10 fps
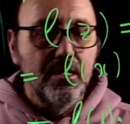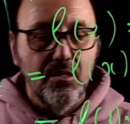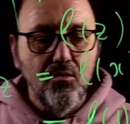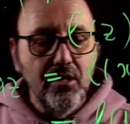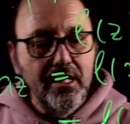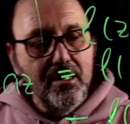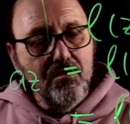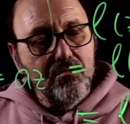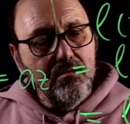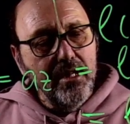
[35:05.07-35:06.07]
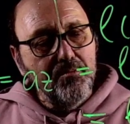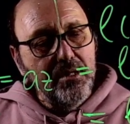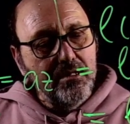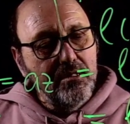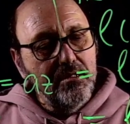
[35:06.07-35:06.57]
well, let me
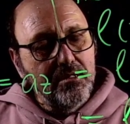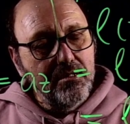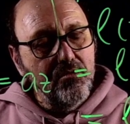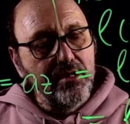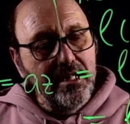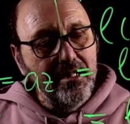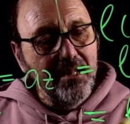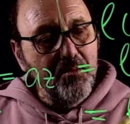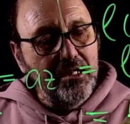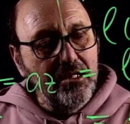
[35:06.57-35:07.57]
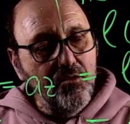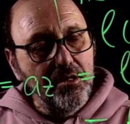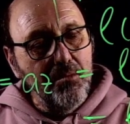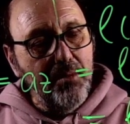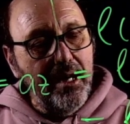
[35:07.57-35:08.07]
denote
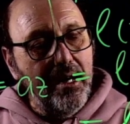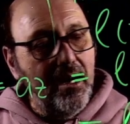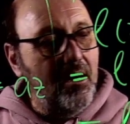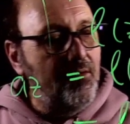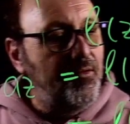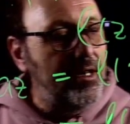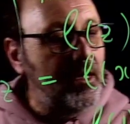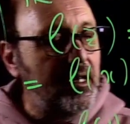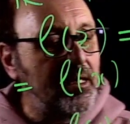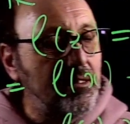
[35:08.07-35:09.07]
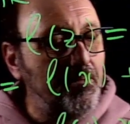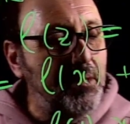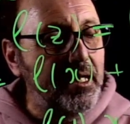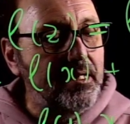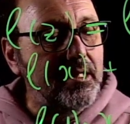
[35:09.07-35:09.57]
it by alpha and
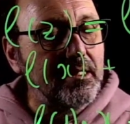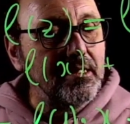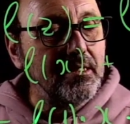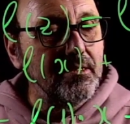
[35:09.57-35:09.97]
beta.